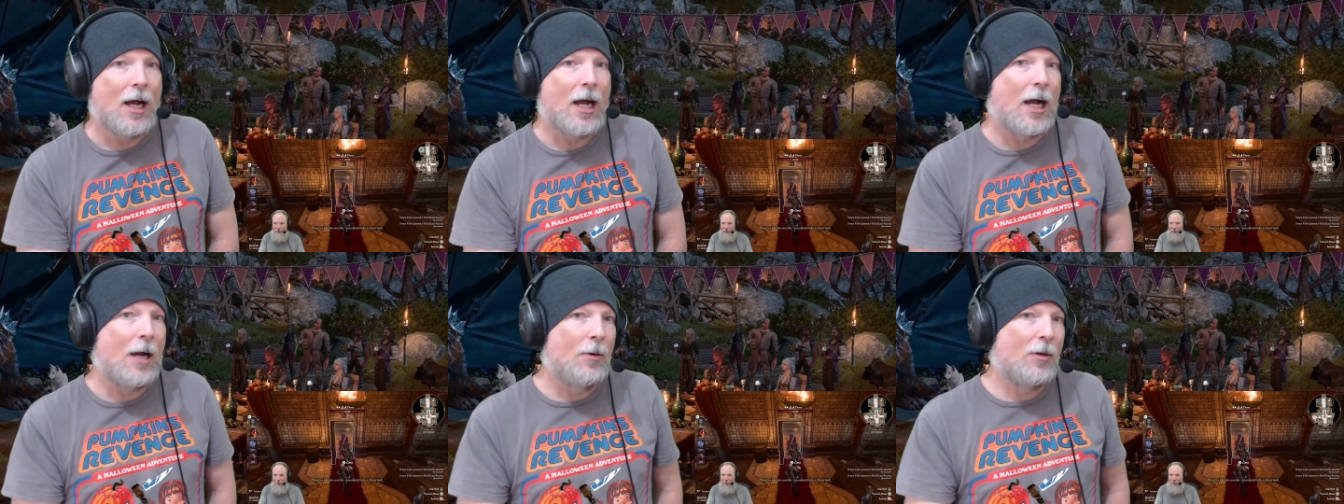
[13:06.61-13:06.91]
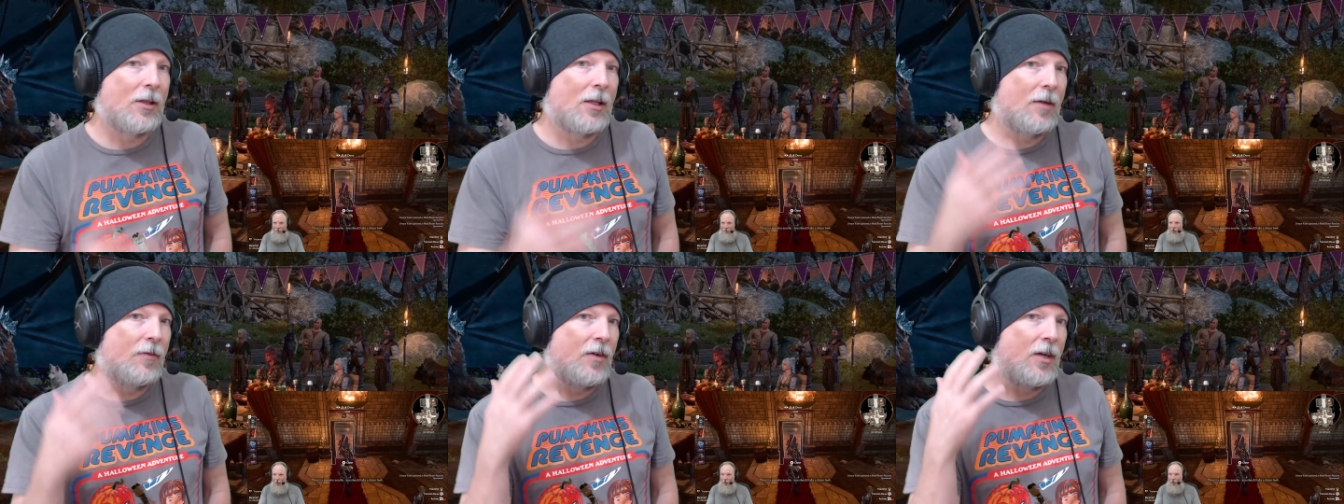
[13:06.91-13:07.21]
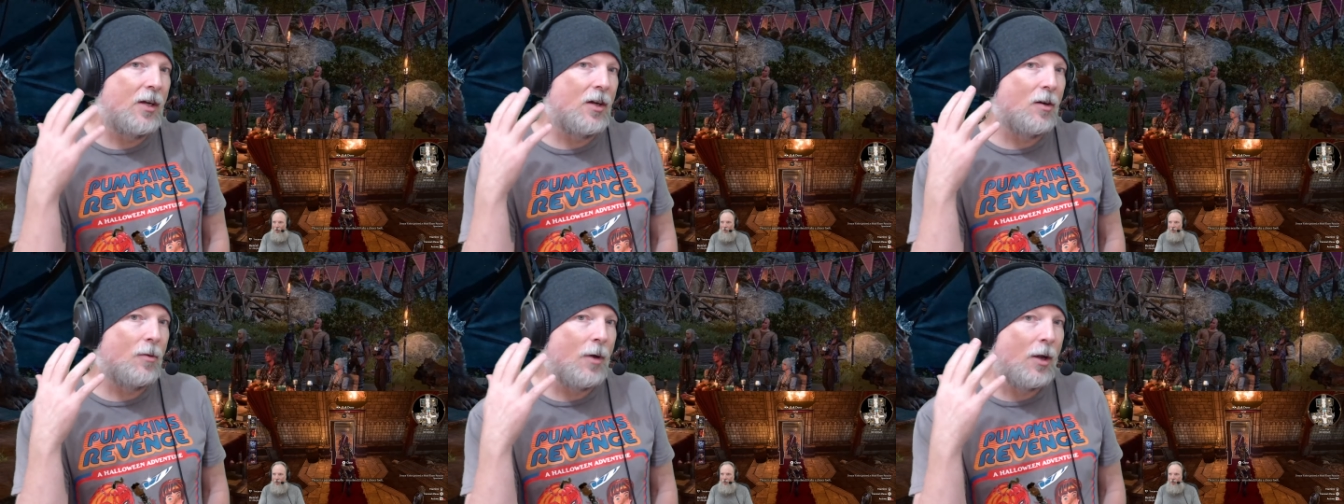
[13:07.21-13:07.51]
I would love to
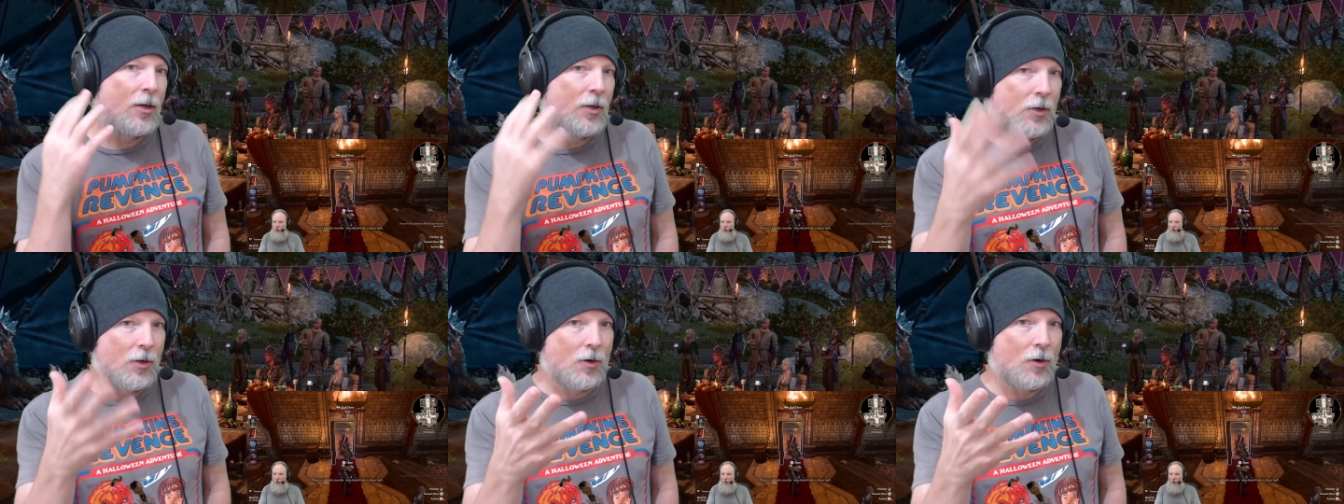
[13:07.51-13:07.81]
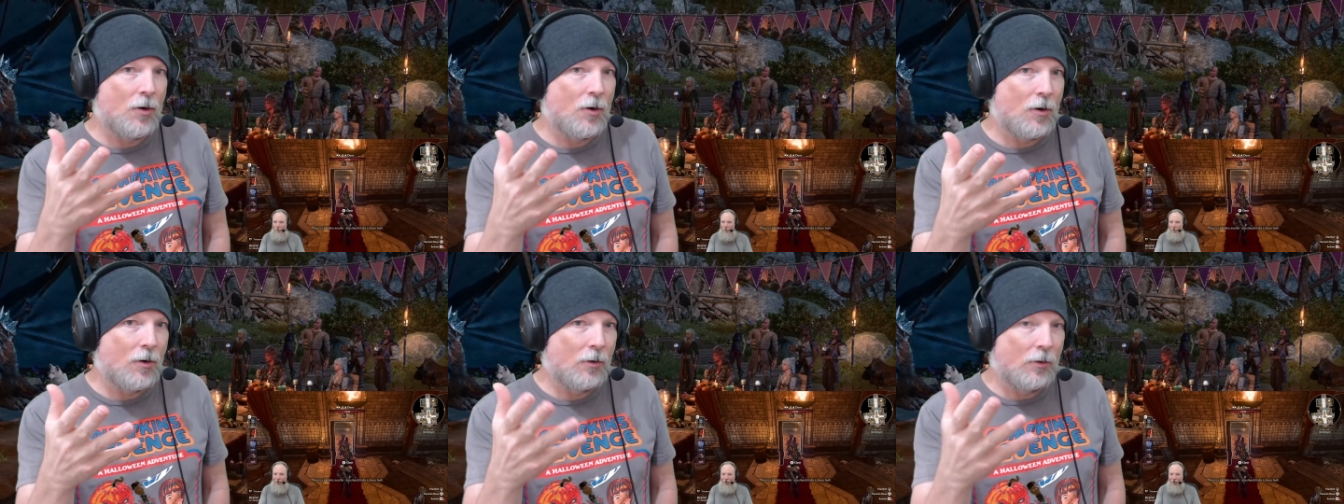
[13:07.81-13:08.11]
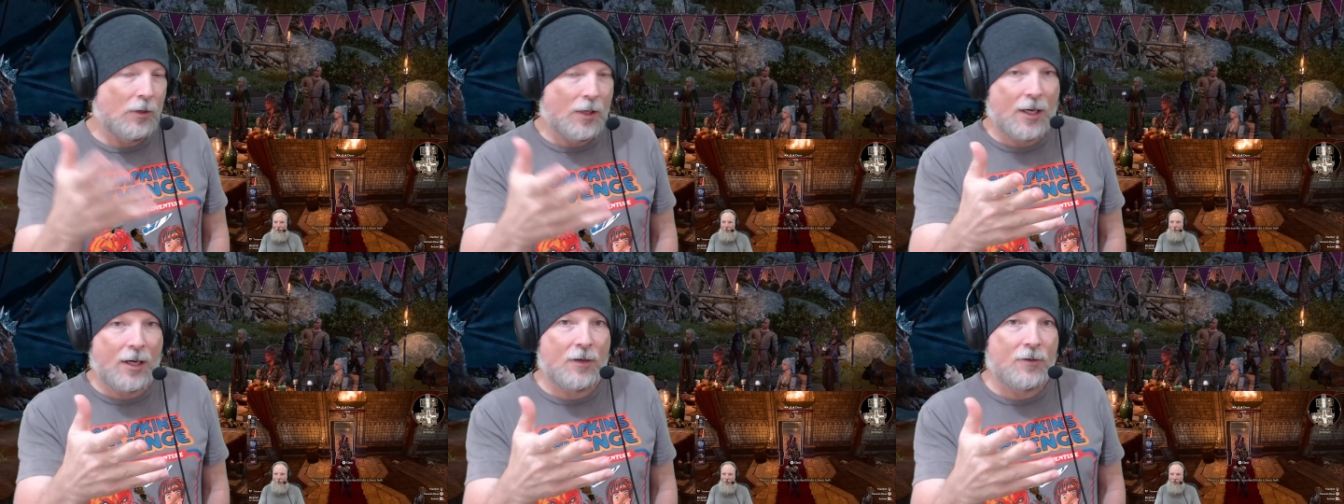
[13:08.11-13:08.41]
hear about your
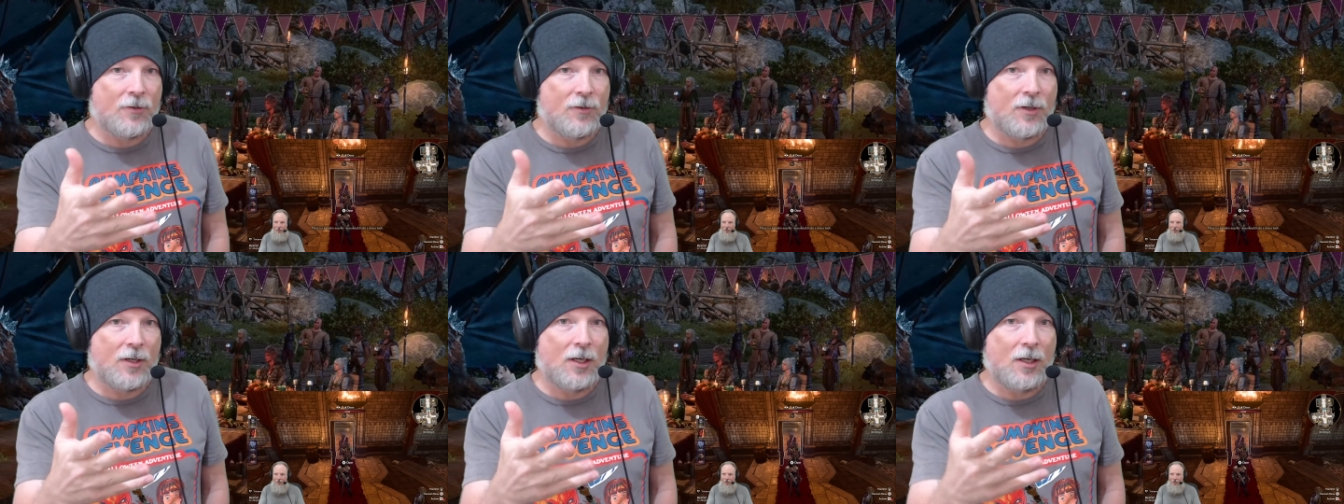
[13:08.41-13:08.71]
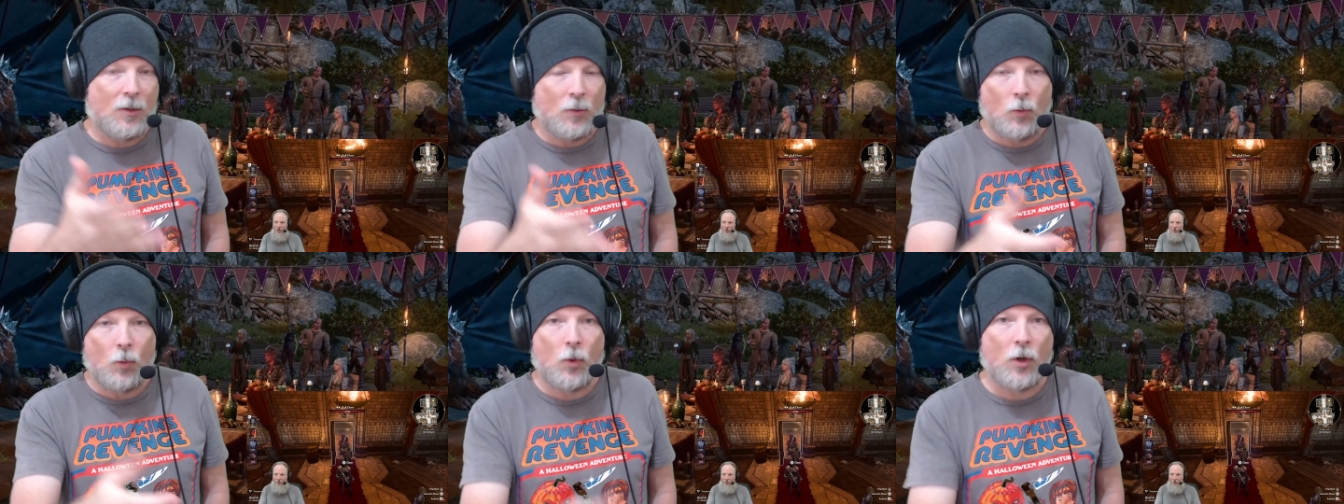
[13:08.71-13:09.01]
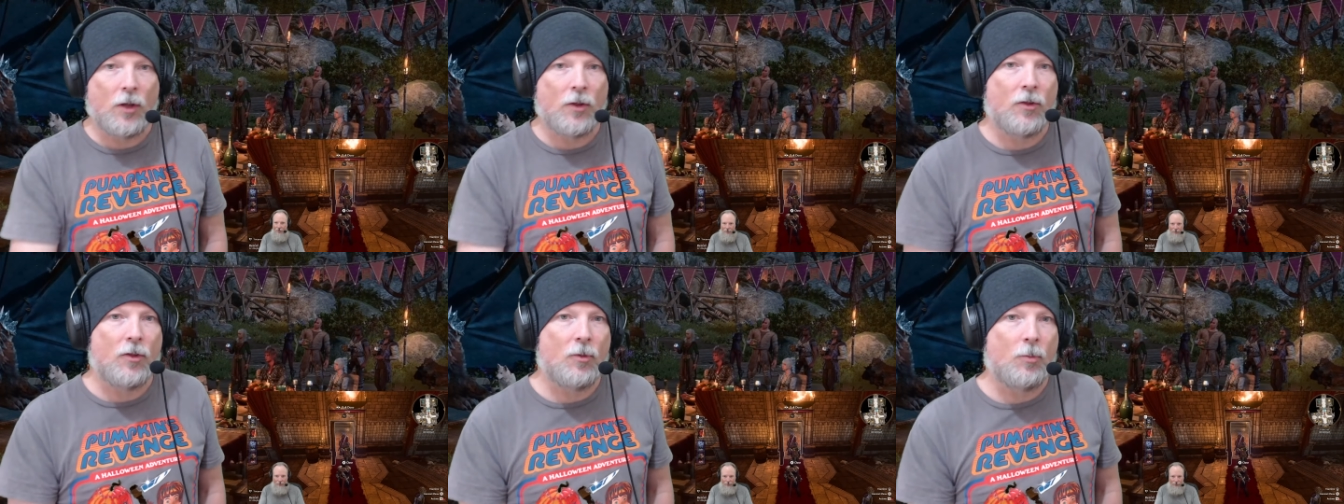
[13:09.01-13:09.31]
legacy
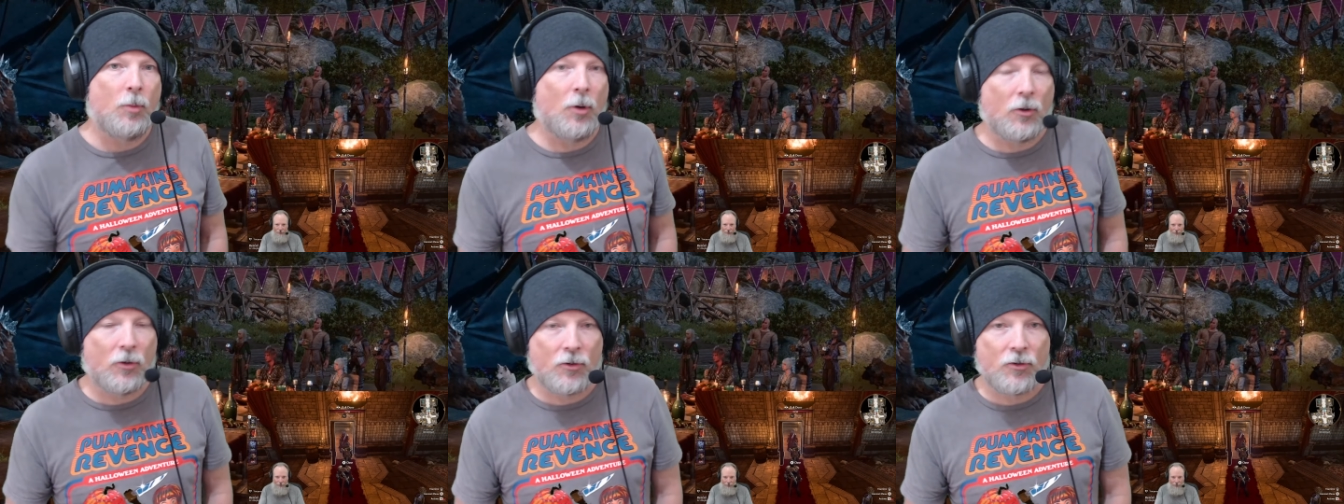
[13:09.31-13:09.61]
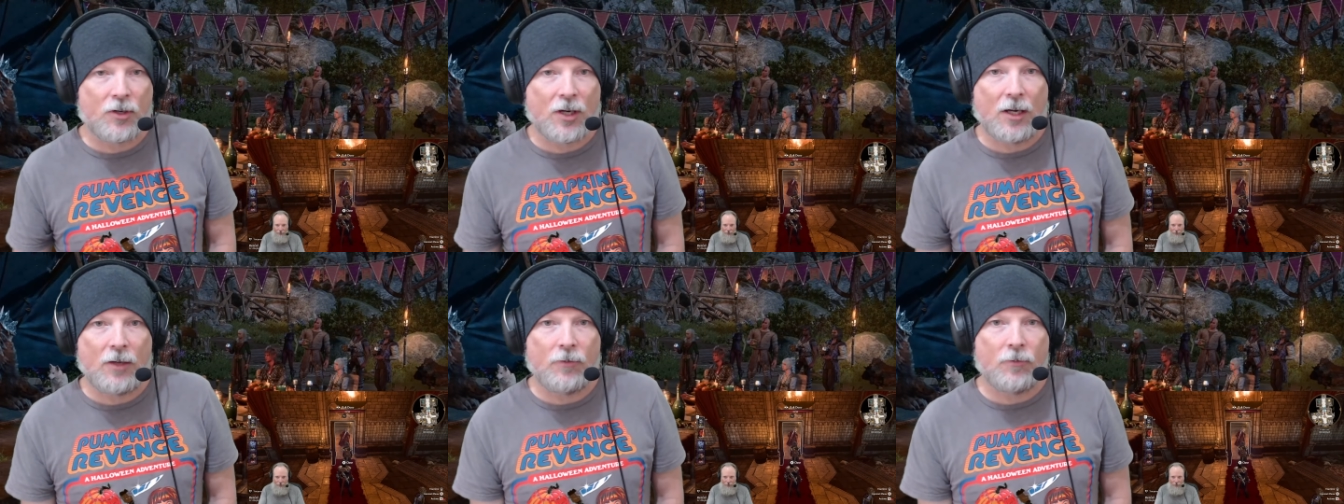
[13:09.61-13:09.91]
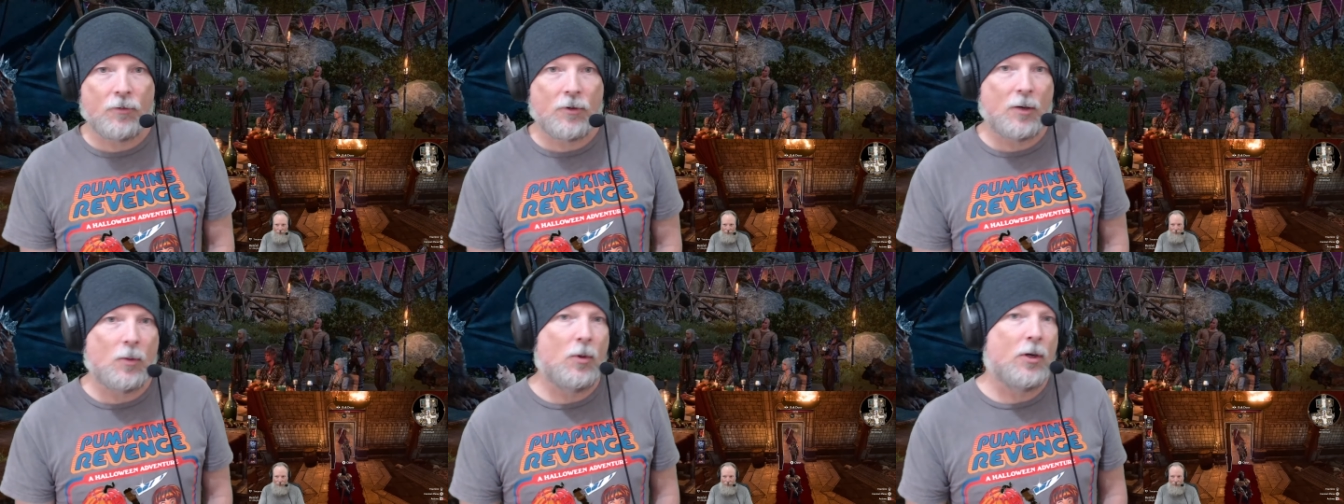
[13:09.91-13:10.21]
with Baldur's Gate three.